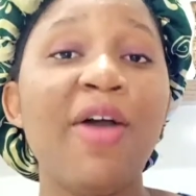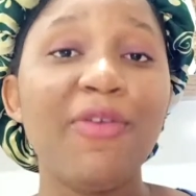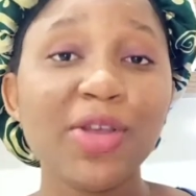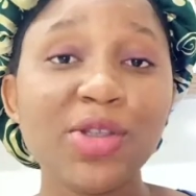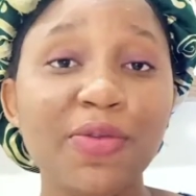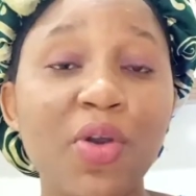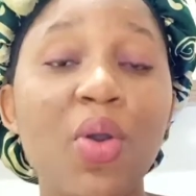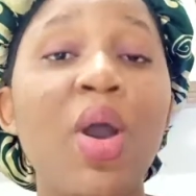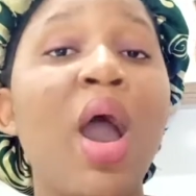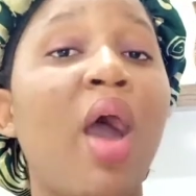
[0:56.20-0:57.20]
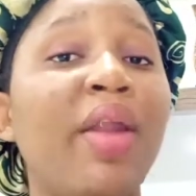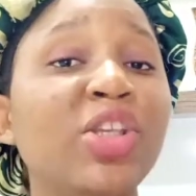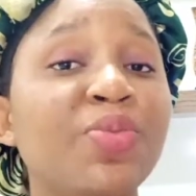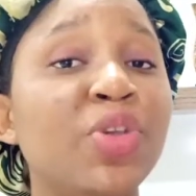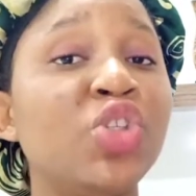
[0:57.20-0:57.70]
First of all, I would
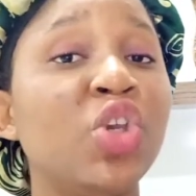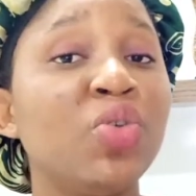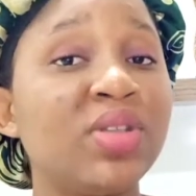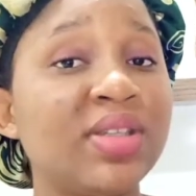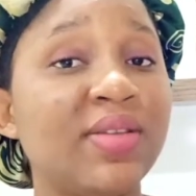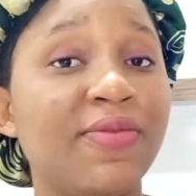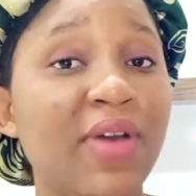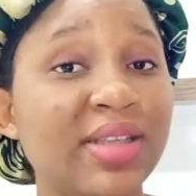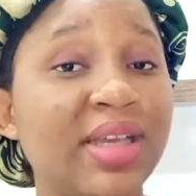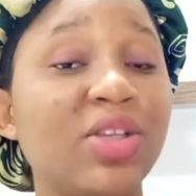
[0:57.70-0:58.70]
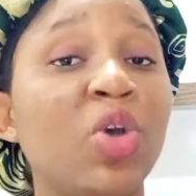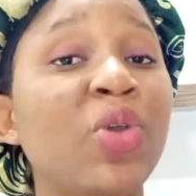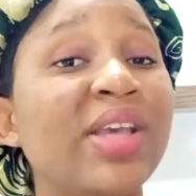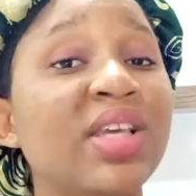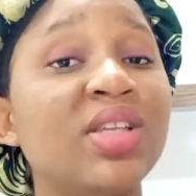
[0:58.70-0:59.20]
like to bring to your notice the fact that
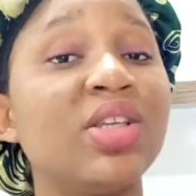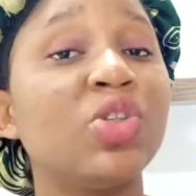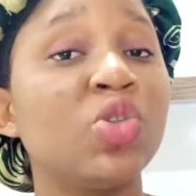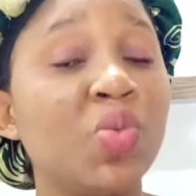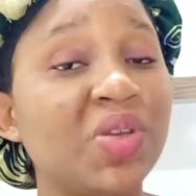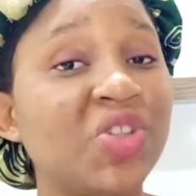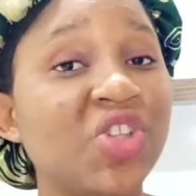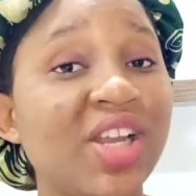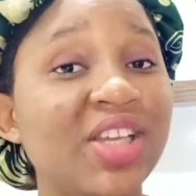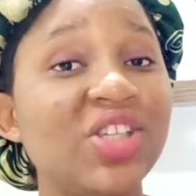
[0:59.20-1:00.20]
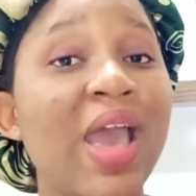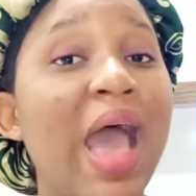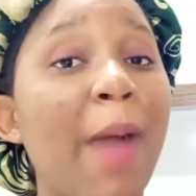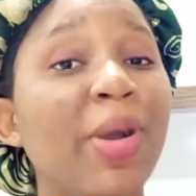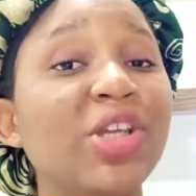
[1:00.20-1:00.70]
although I said it's a 2 weeks challenge,
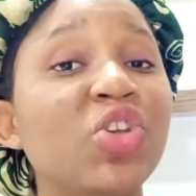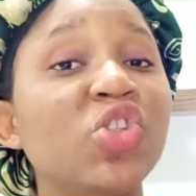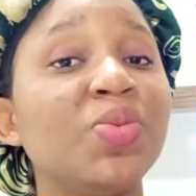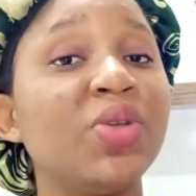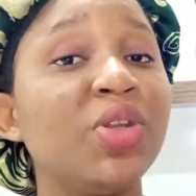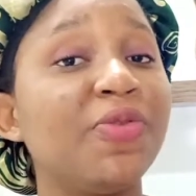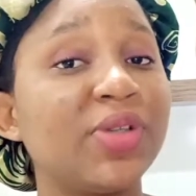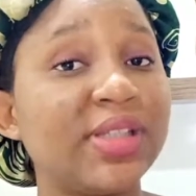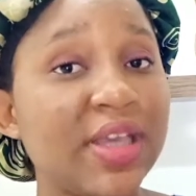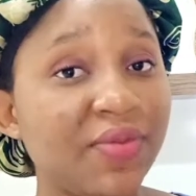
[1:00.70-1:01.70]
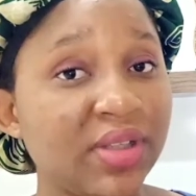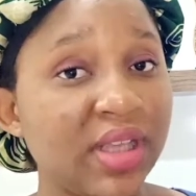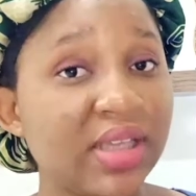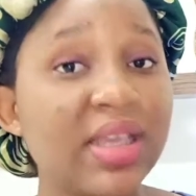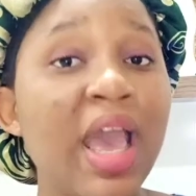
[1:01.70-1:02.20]
I'm actually going to be doing it for 7
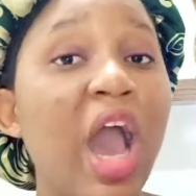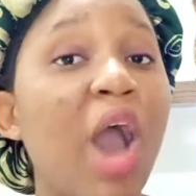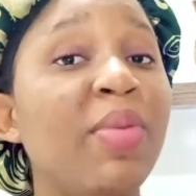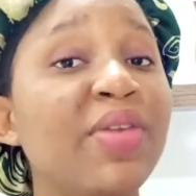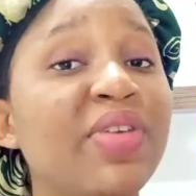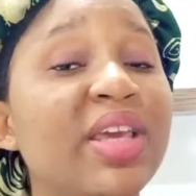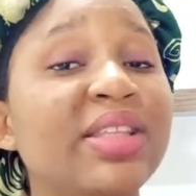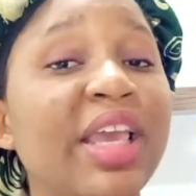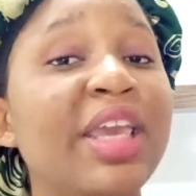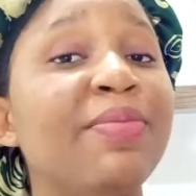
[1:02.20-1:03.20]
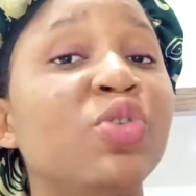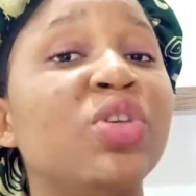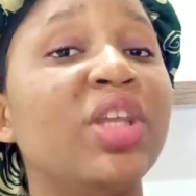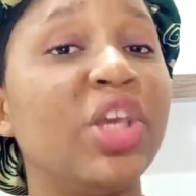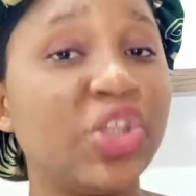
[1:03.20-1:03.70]
days. I'll be leaving a day in
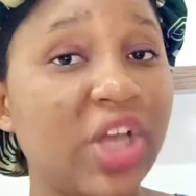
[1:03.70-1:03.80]
between each